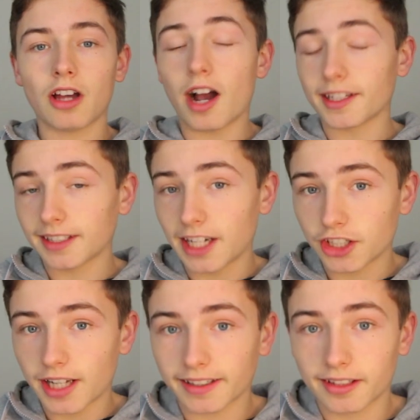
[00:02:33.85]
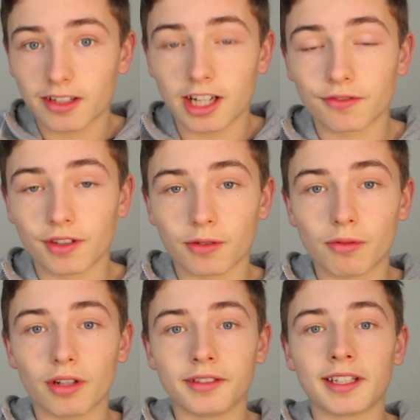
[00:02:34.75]
isolation exercise for the
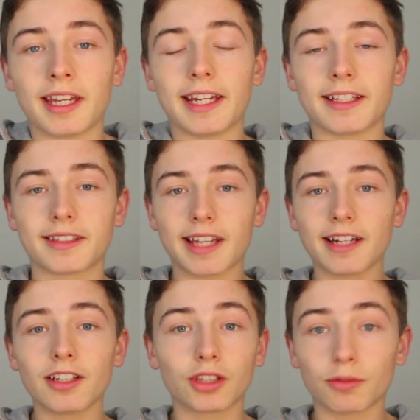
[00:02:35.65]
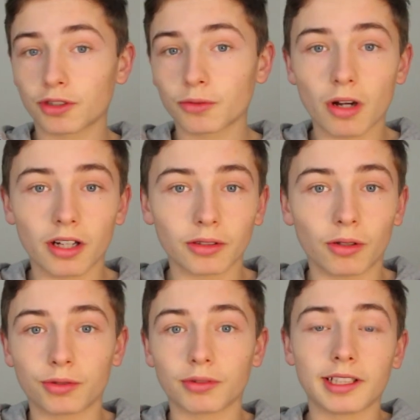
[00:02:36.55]
quads, instead do a squat
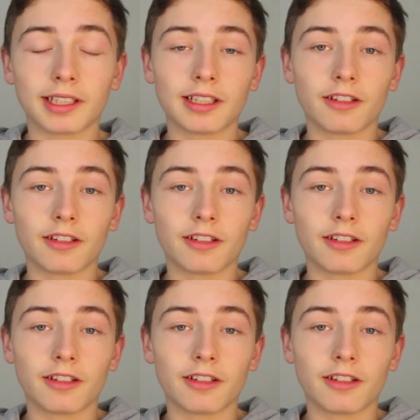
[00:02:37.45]
or do a